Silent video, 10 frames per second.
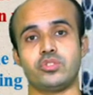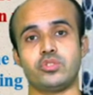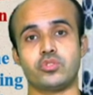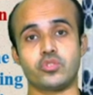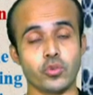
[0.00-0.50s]

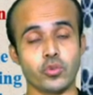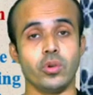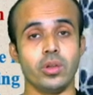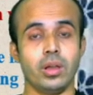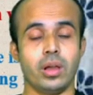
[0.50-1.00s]
to
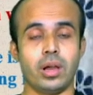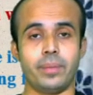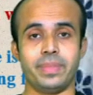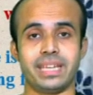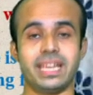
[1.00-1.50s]

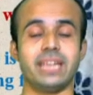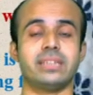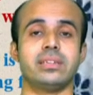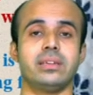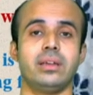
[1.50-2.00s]

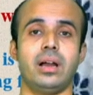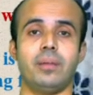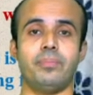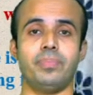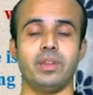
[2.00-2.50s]
get
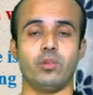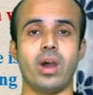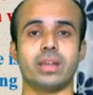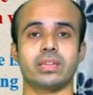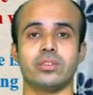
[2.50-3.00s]
the
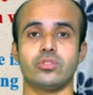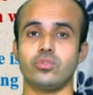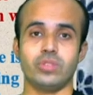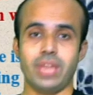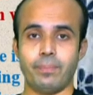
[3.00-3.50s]
work
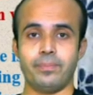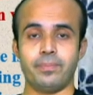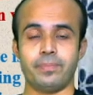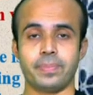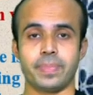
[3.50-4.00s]
through them,
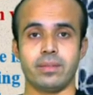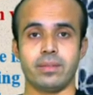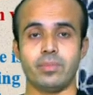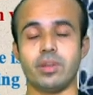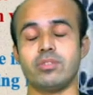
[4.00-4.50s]

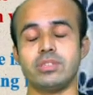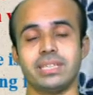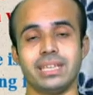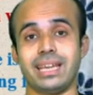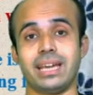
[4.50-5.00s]

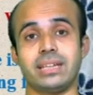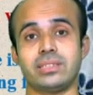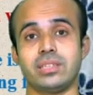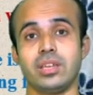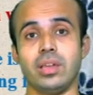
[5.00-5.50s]
because there
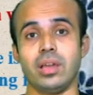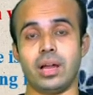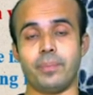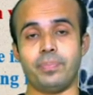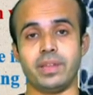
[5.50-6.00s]
is
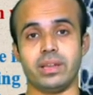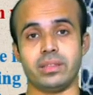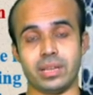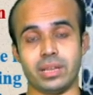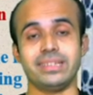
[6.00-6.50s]

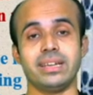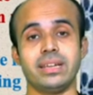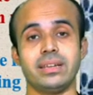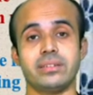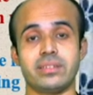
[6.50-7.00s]
the leader
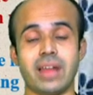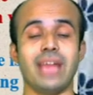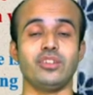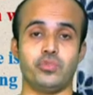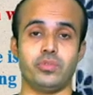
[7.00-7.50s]
try
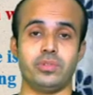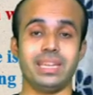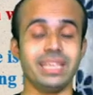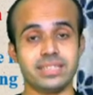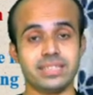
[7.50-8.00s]
to,
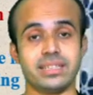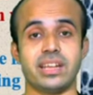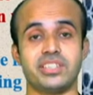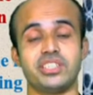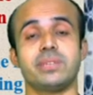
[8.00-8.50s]
in this
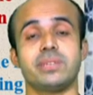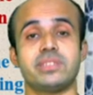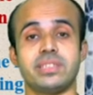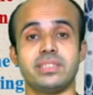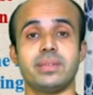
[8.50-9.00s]
leadership
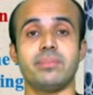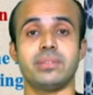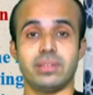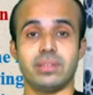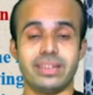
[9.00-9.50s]
system,
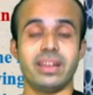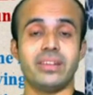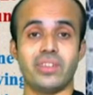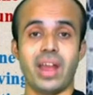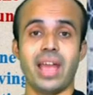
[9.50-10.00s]
leader
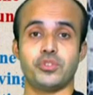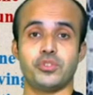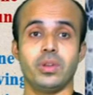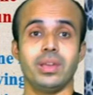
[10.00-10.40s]
try to